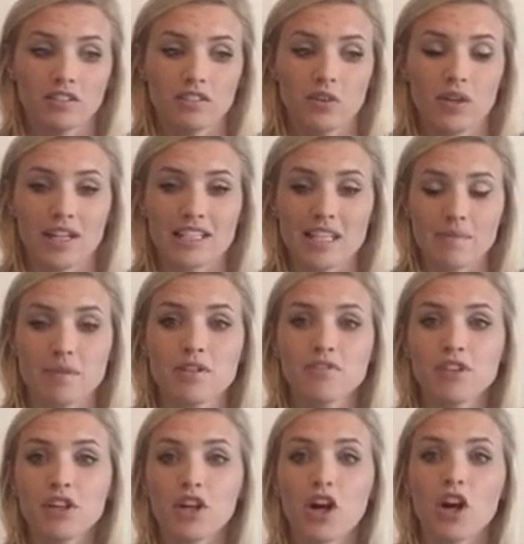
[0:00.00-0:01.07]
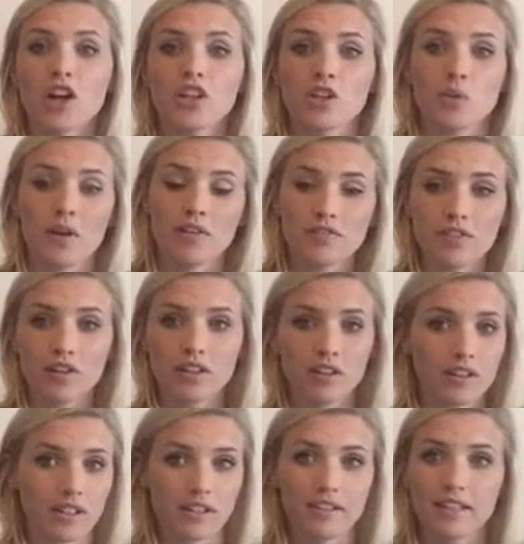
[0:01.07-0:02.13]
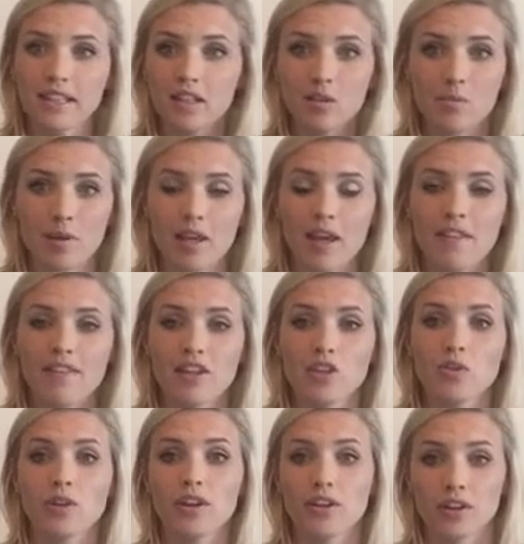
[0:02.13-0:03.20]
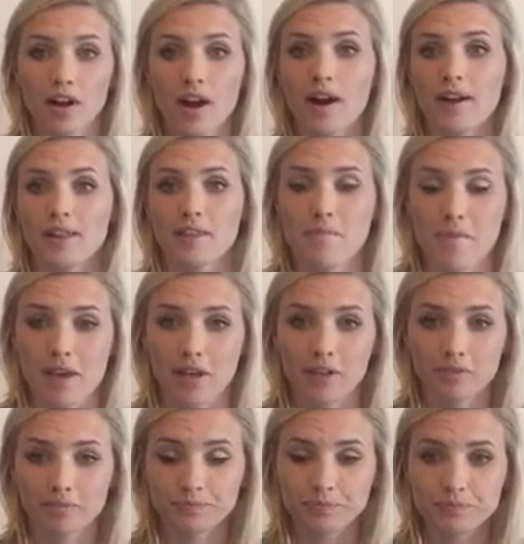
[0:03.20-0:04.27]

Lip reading: accepted for your card, you wait for a little bit and then you get your card in the mail.